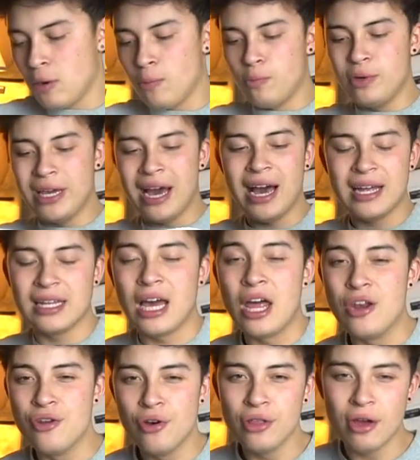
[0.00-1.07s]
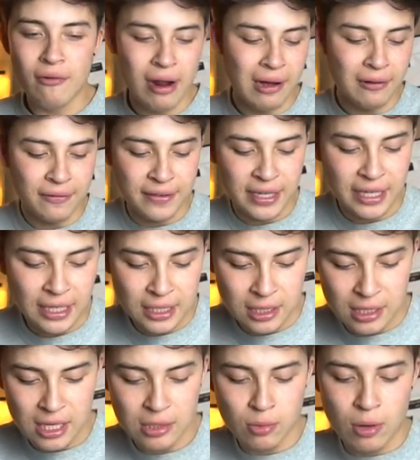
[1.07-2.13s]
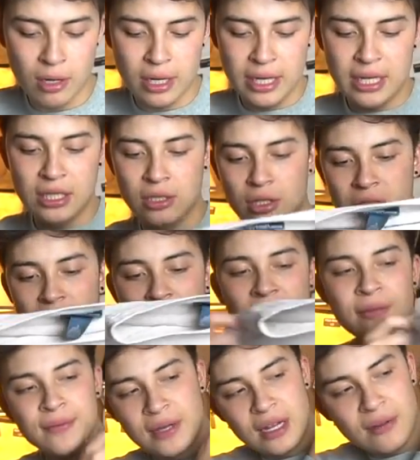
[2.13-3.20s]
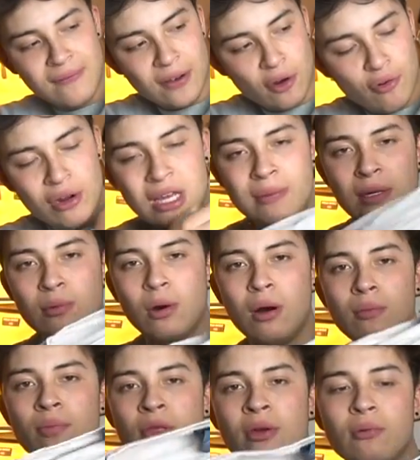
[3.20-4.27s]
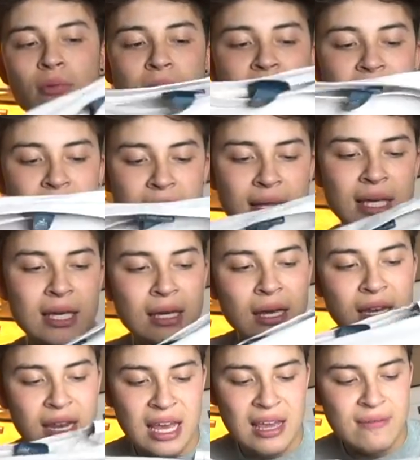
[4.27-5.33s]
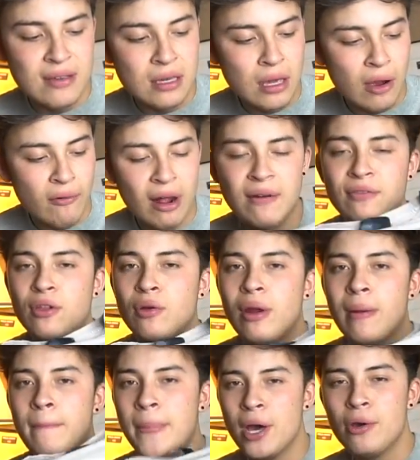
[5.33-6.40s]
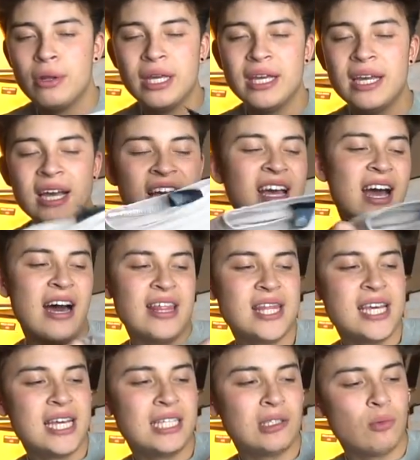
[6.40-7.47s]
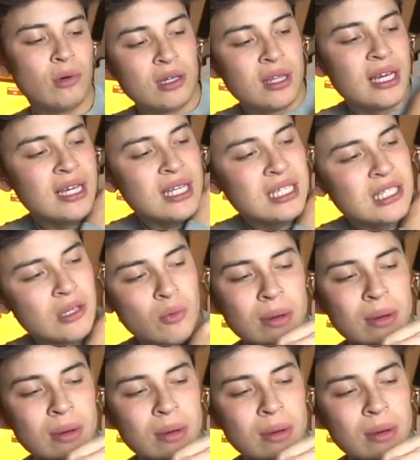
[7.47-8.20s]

up, we had another Ralphie. So this one is just a kind of a creamy one with the navy Ralph Lauren pony. And this, well, I think this is a